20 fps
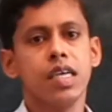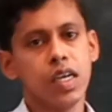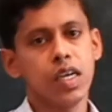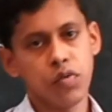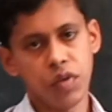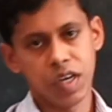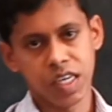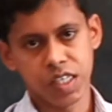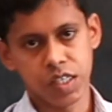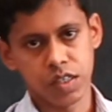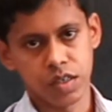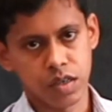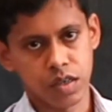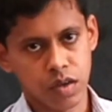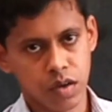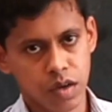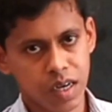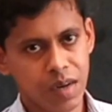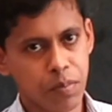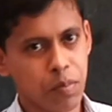equation.
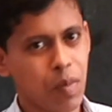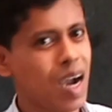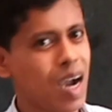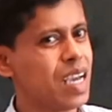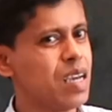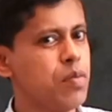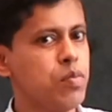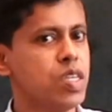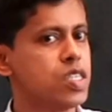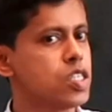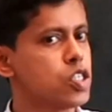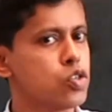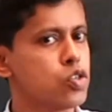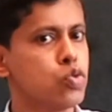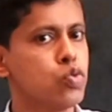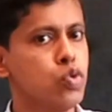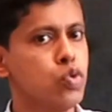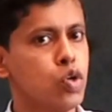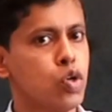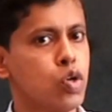Alright. Bi means
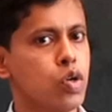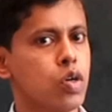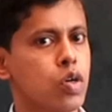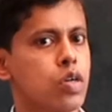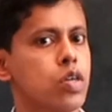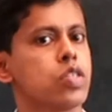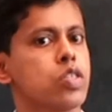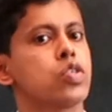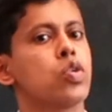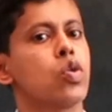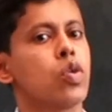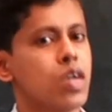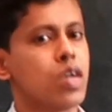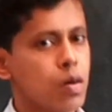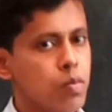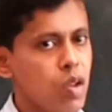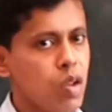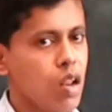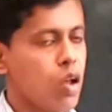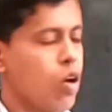2, so
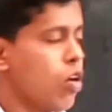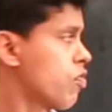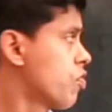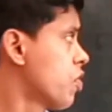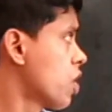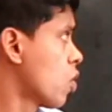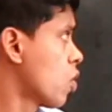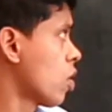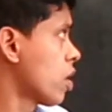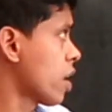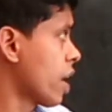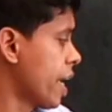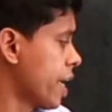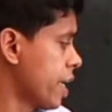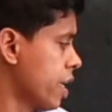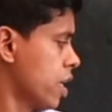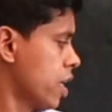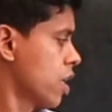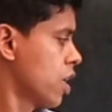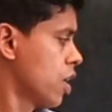double of the
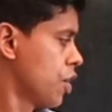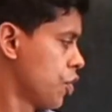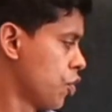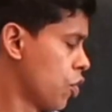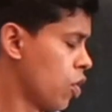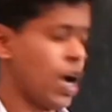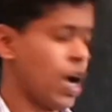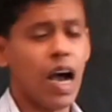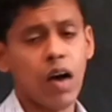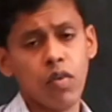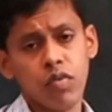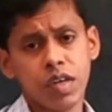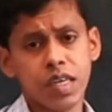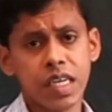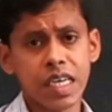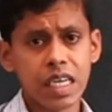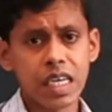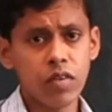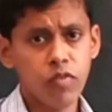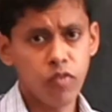quadratic, you have the
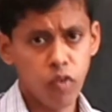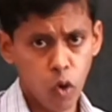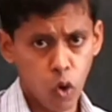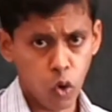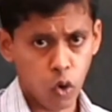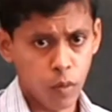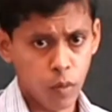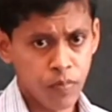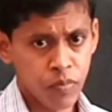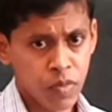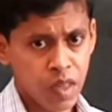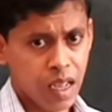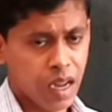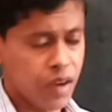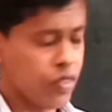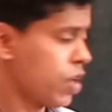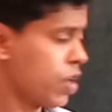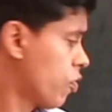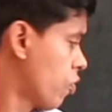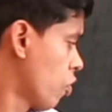degree 4,
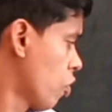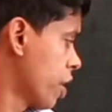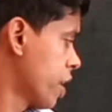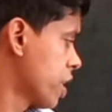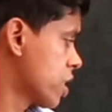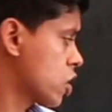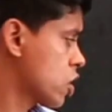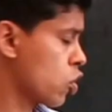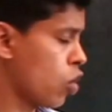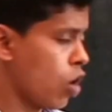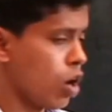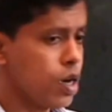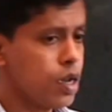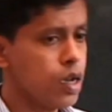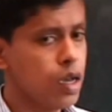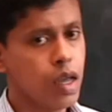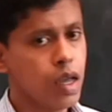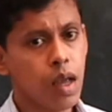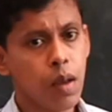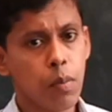and therefore, it is called
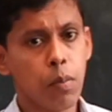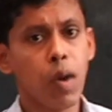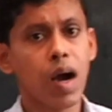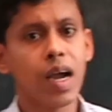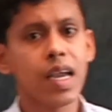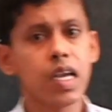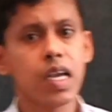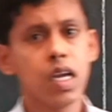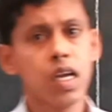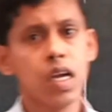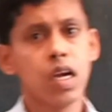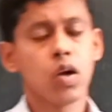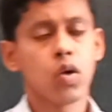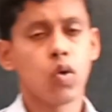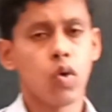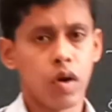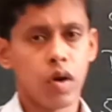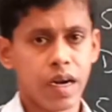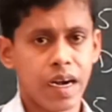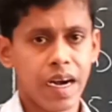
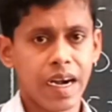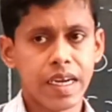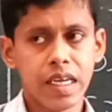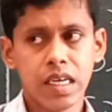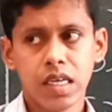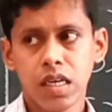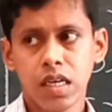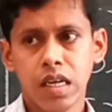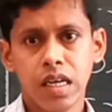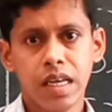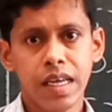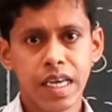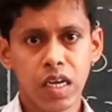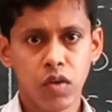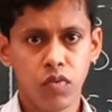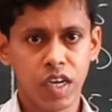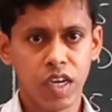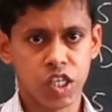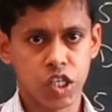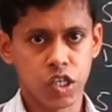biquadratic
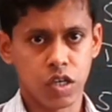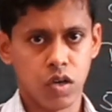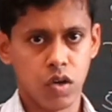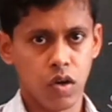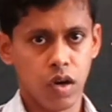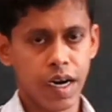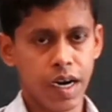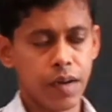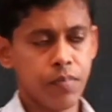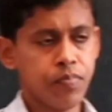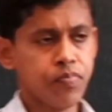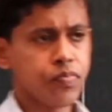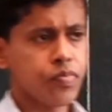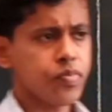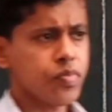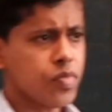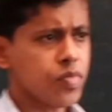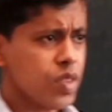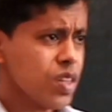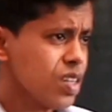equation. Alright.
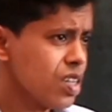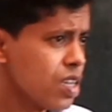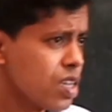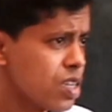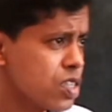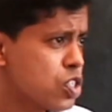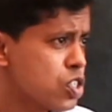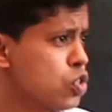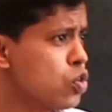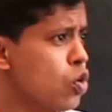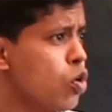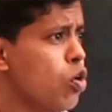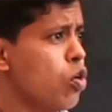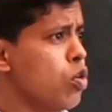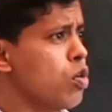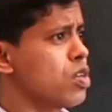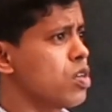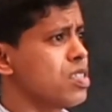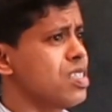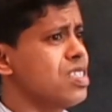
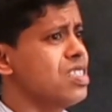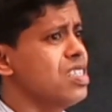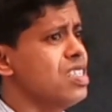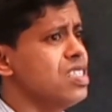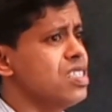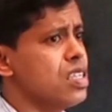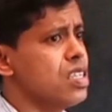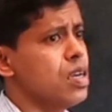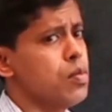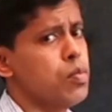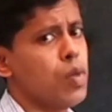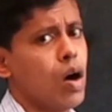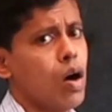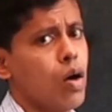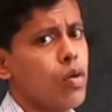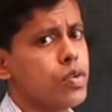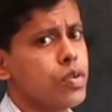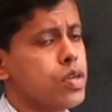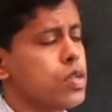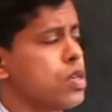So, this is
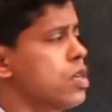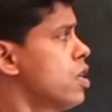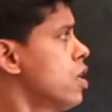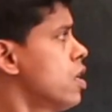about